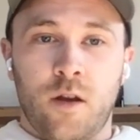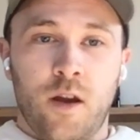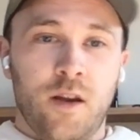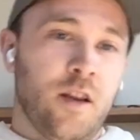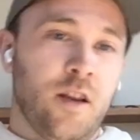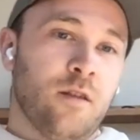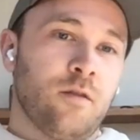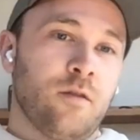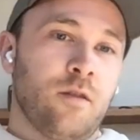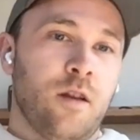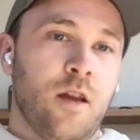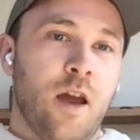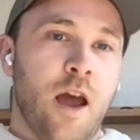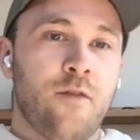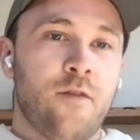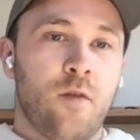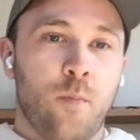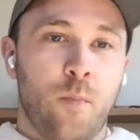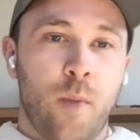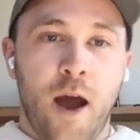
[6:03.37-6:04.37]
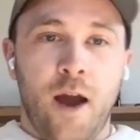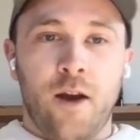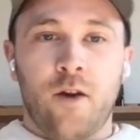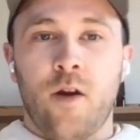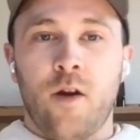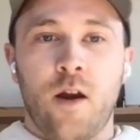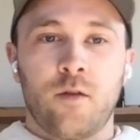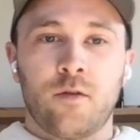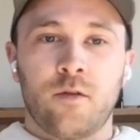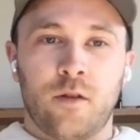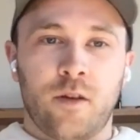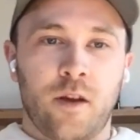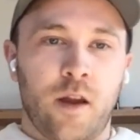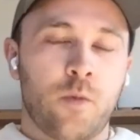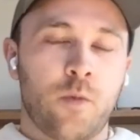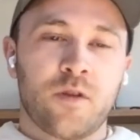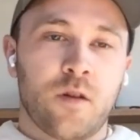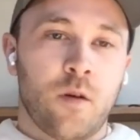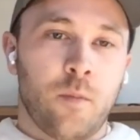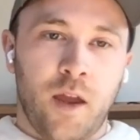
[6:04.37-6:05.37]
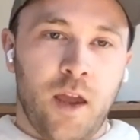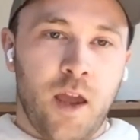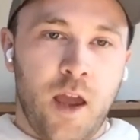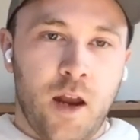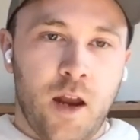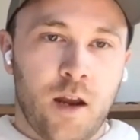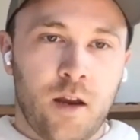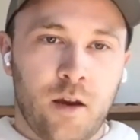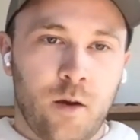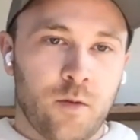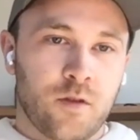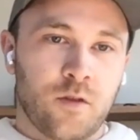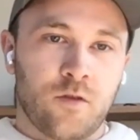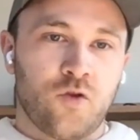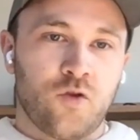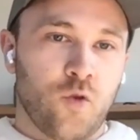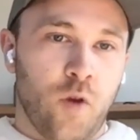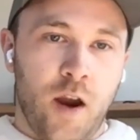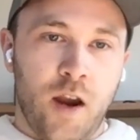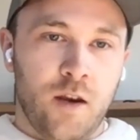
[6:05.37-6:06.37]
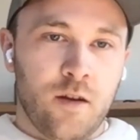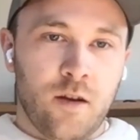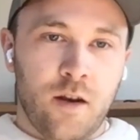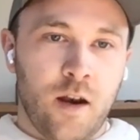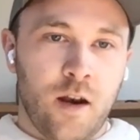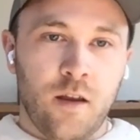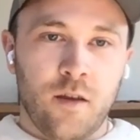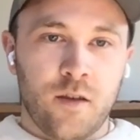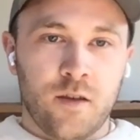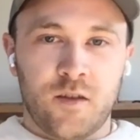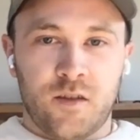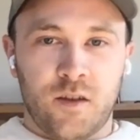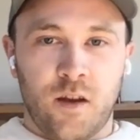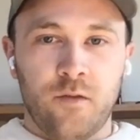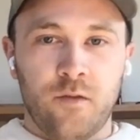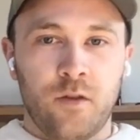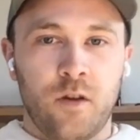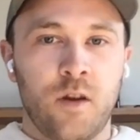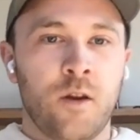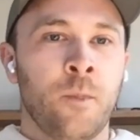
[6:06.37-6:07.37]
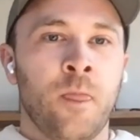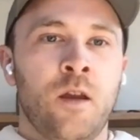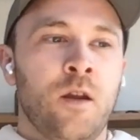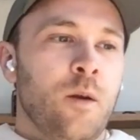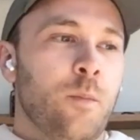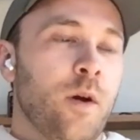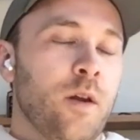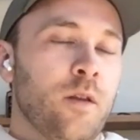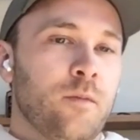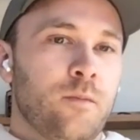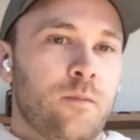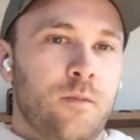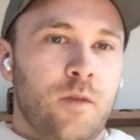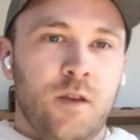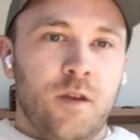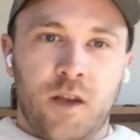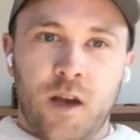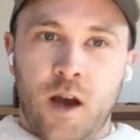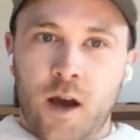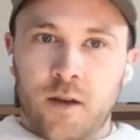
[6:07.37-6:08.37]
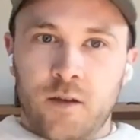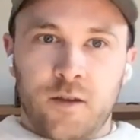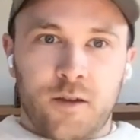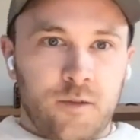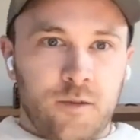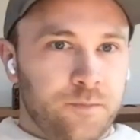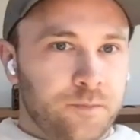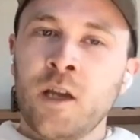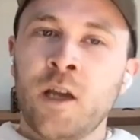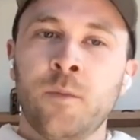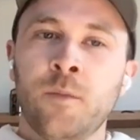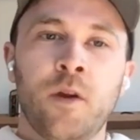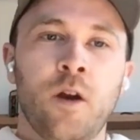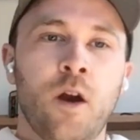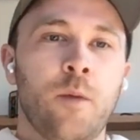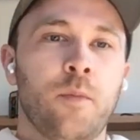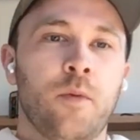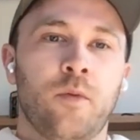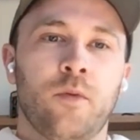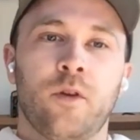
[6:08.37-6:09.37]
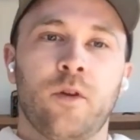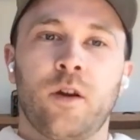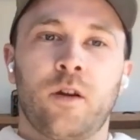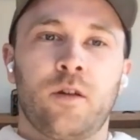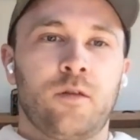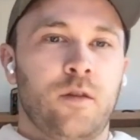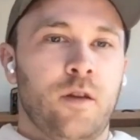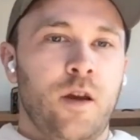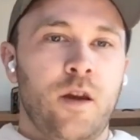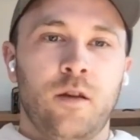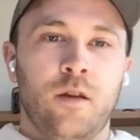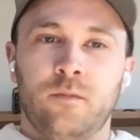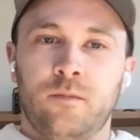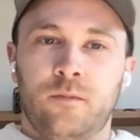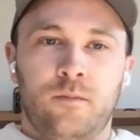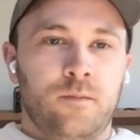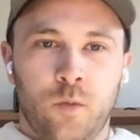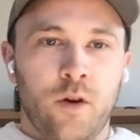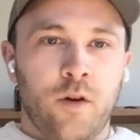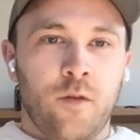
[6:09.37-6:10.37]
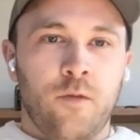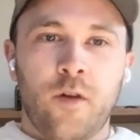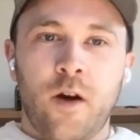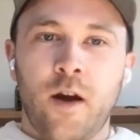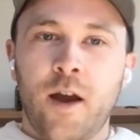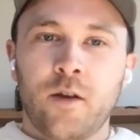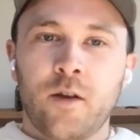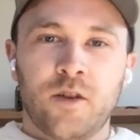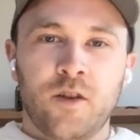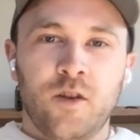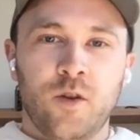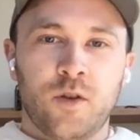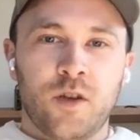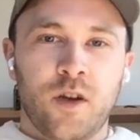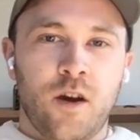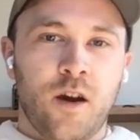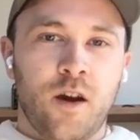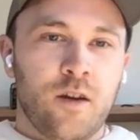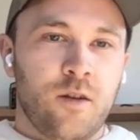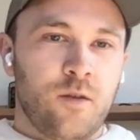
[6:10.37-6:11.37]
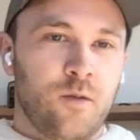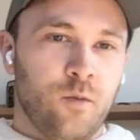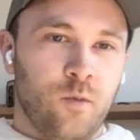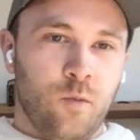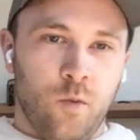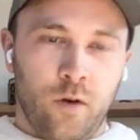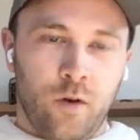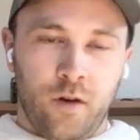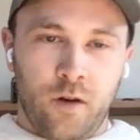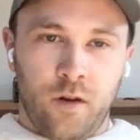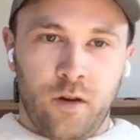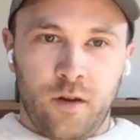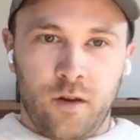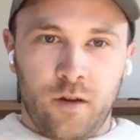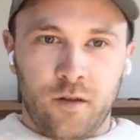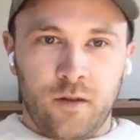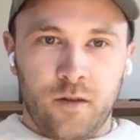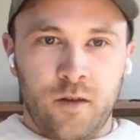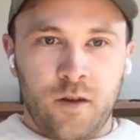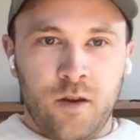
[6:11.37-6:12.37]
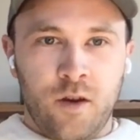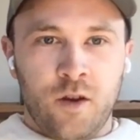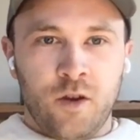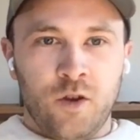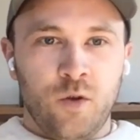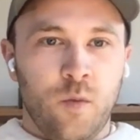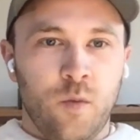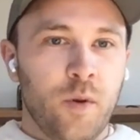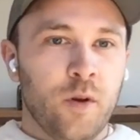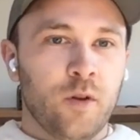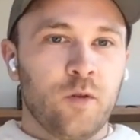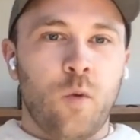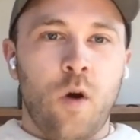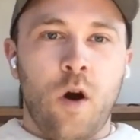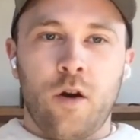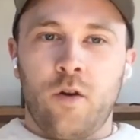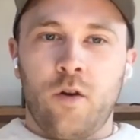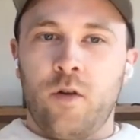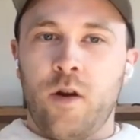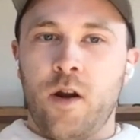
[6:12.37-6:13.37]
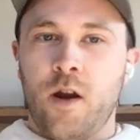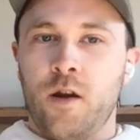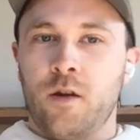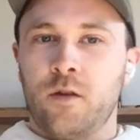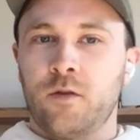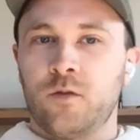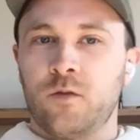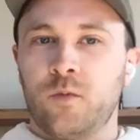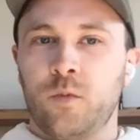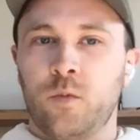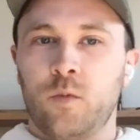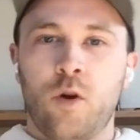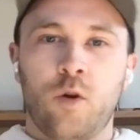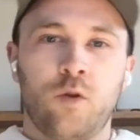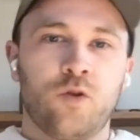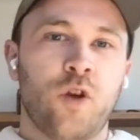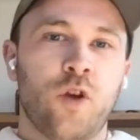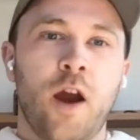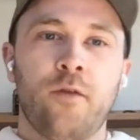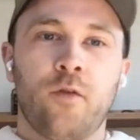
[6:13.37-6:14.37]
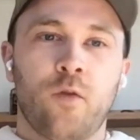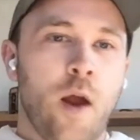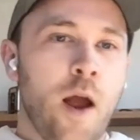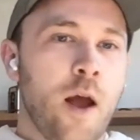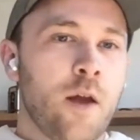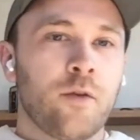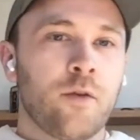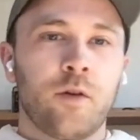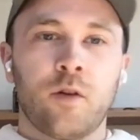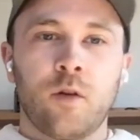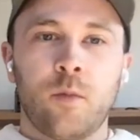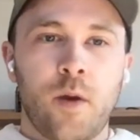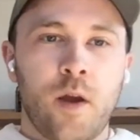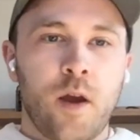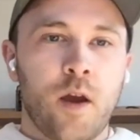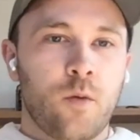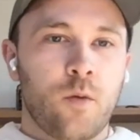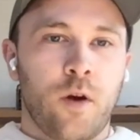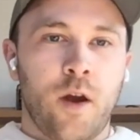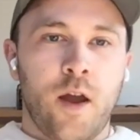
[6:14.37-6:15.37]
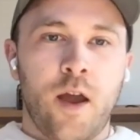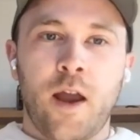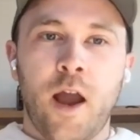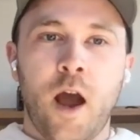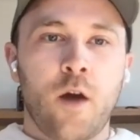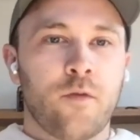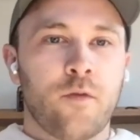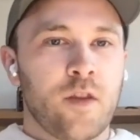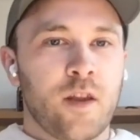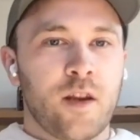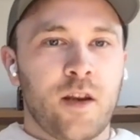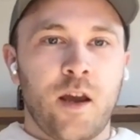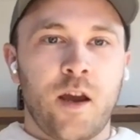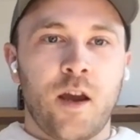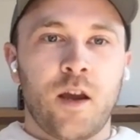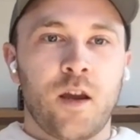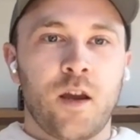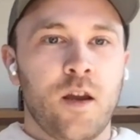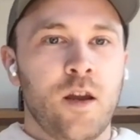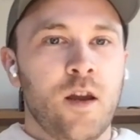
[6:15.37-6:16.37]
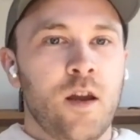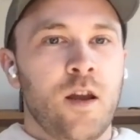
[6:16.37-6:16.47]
I didn't have a background. Like I wasn't a mechanic. I wasn't trained in any of this stuff. But these guys hit me up and they're like, hey, we're going to fly out to Utah. We're going to do a build walk around. We'll go drive around a little bit. We'll hang out for the day.